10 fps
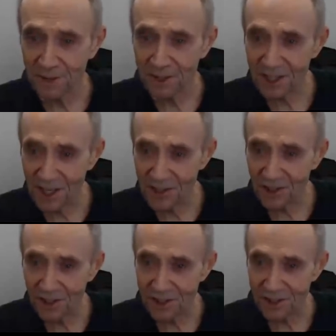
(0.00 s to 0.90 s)

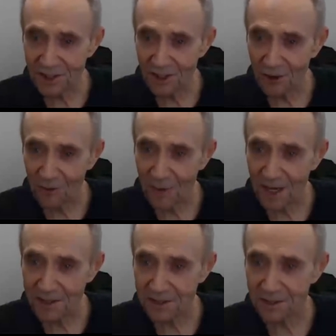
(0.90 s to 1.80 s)
Attention is its own
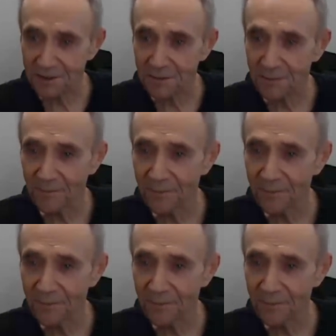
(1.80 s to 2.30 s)
master.